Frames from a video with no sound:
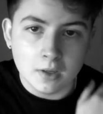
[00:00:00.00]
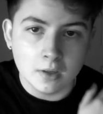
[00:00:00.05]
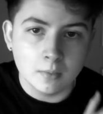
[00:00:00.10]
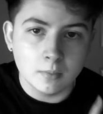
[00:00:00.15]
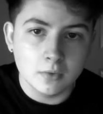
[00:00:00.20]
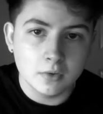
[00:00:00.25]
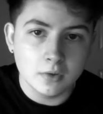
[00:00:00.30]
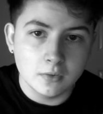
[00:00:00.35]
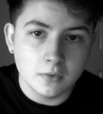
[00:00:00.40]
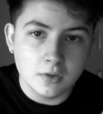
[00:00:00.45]

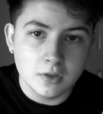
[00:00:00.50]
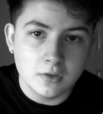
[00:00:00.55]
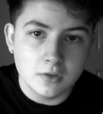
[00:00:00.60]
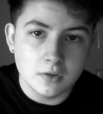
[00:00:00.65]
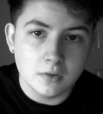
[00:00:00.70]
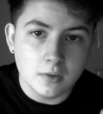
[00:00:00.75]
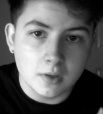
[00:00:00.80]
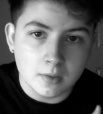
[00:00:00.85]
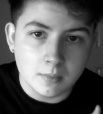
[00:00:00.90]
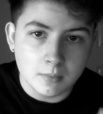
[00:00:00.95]
soft
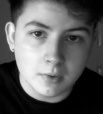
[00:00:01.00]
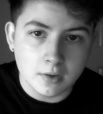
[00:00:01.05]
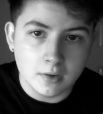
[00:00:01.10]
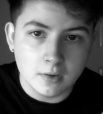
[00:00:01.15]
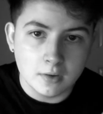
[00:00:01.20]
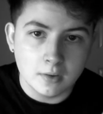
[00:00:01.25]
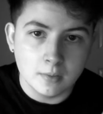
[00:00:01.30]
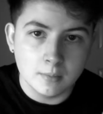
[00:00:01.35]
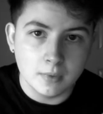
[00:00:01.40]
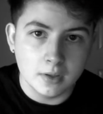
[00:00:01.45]
tissue in my
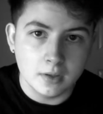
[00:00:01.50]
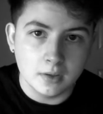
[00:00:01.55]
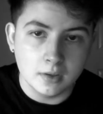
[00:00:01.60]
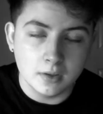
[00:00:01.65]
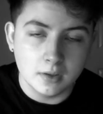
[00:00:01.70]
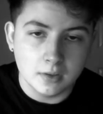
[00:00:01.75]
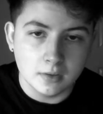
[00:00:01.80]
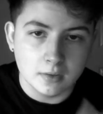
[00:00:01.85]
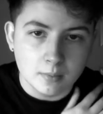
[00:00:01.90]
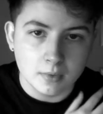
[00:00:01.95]
arm and
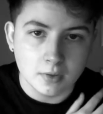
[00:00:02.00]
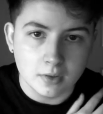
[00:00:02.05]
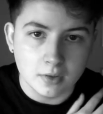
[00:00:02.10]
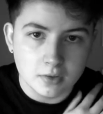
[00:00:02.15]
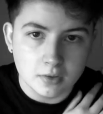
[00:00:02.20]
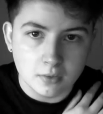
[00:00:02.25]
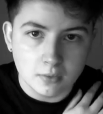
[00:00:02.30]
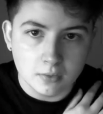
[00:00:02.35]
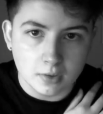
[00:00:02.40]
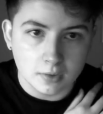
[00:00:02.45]
into my
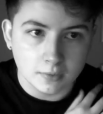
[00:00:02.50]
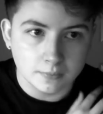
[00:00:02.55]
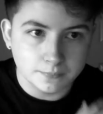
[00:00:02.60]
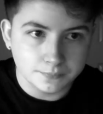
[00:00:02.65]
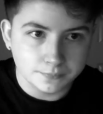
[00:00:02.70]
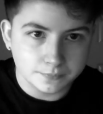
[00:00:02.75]
shoulder,